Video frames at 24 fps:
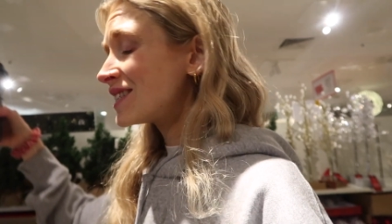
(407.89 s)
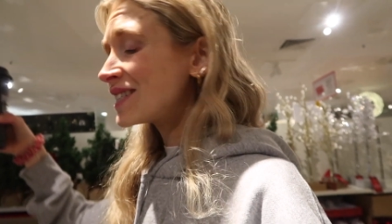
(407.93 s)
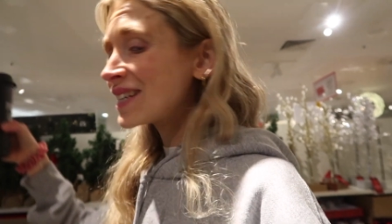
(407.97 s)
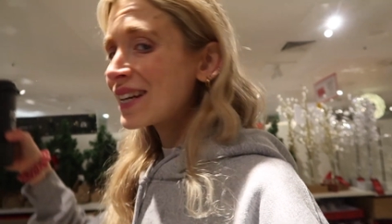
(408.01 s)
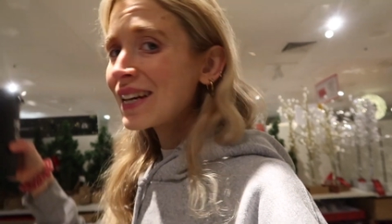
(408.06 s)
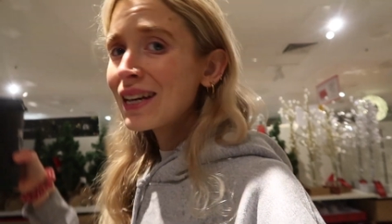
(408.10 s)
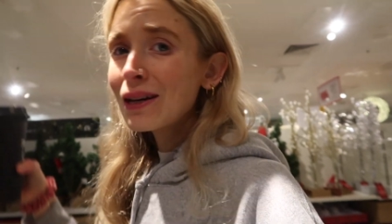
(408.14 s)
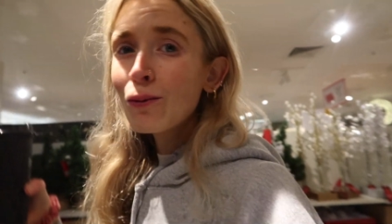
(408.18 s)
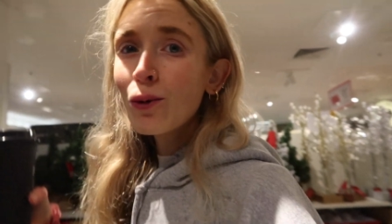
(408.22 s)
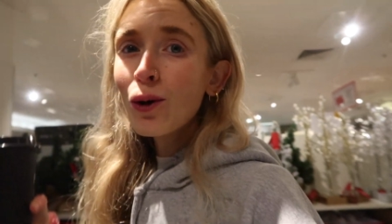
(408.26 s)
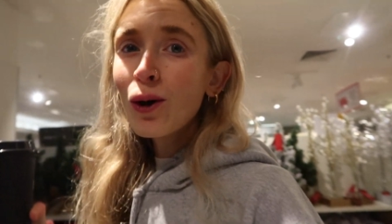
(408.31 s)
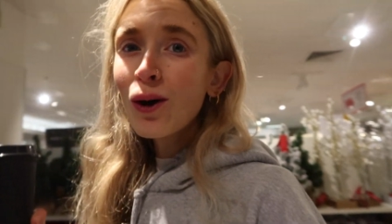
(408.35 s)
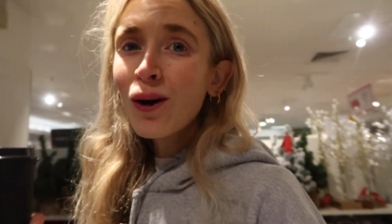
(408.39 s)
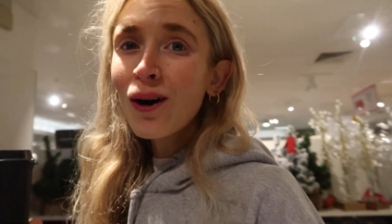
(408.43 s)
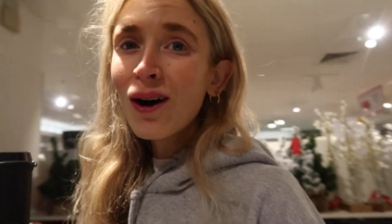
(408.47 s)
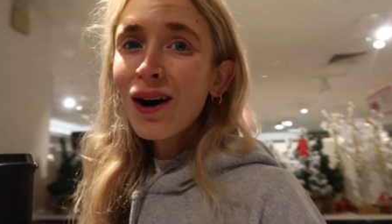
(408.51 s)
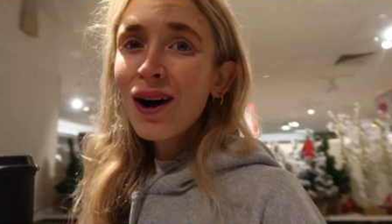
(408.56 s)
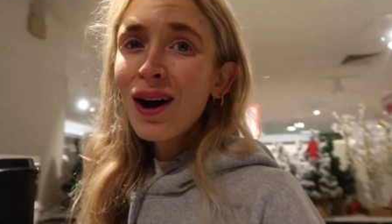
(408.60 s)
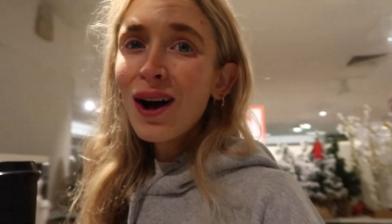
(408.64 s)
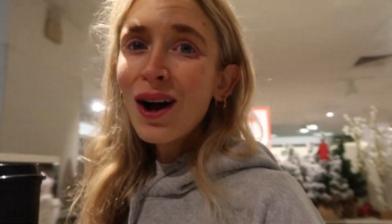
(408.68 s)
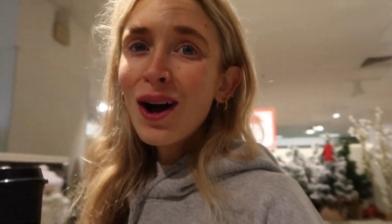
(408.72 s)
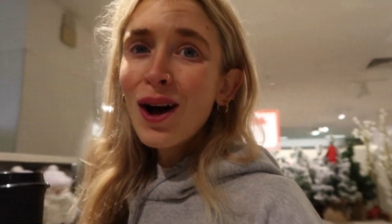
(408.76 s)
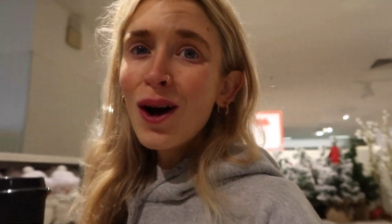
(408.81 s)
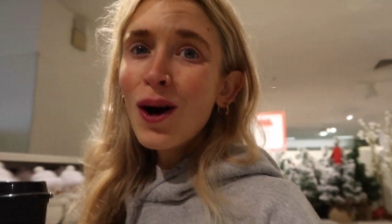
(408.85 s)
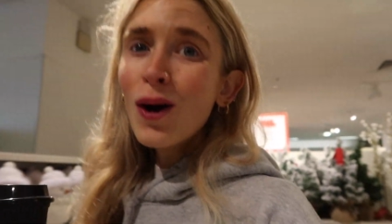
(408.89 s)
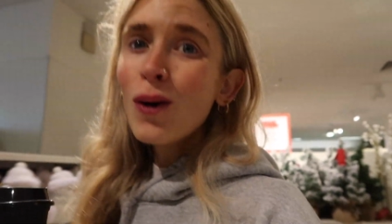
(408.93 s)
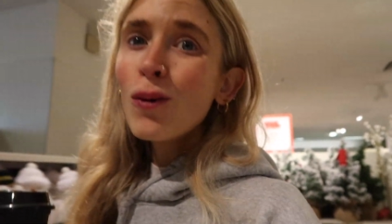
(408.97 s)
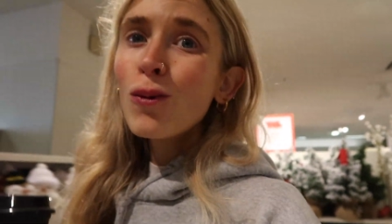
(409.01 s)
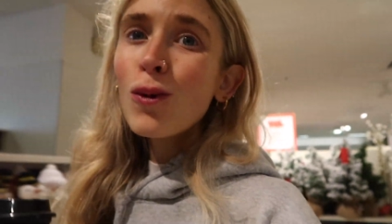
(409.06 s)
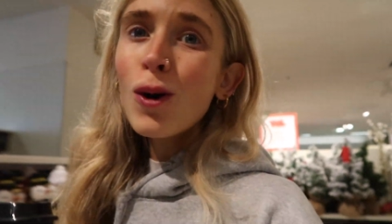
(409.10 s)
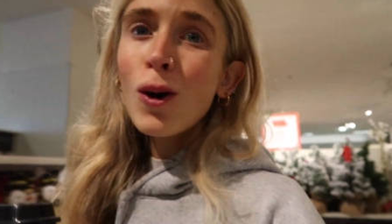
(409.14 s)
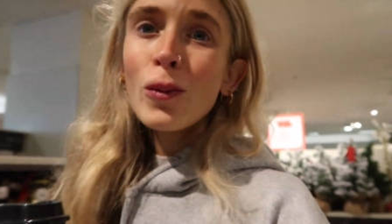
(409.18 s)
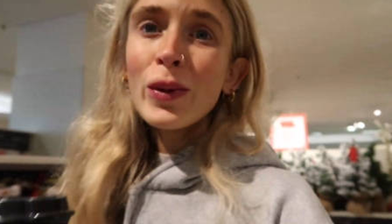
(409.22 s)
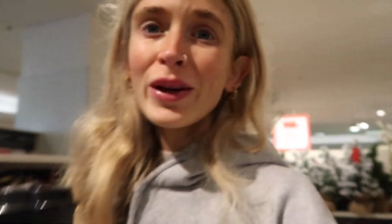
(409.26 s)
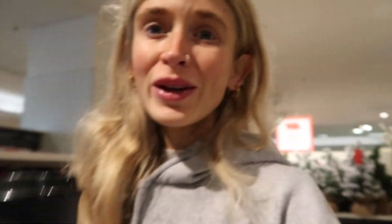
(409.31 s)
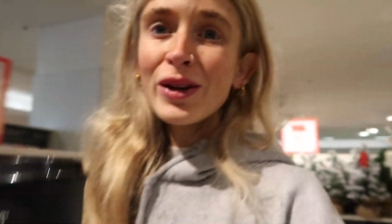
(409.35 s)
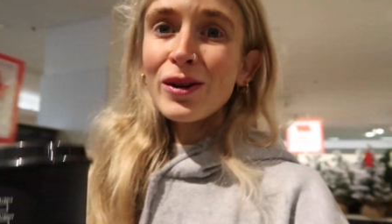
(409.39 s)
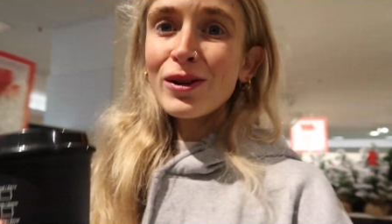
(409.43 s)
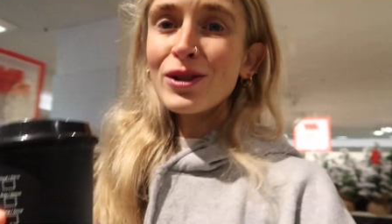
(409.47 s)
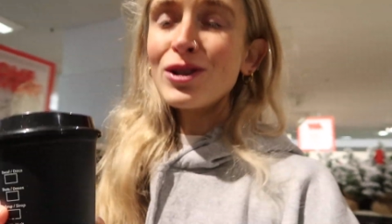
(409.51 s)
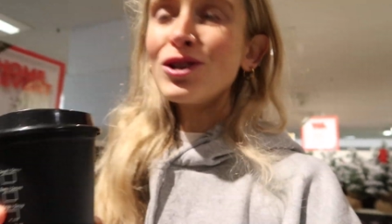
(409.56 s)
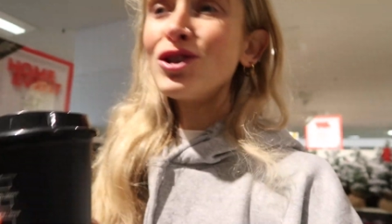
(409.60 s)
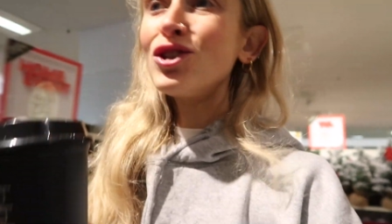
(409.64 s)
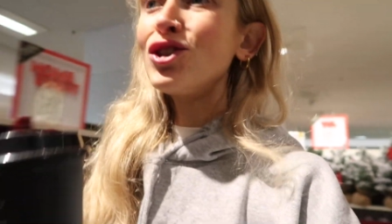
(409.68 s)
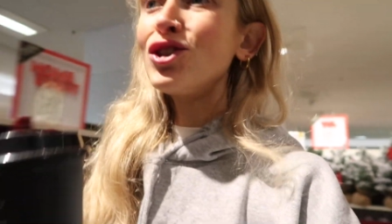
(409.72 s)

see what what we gotta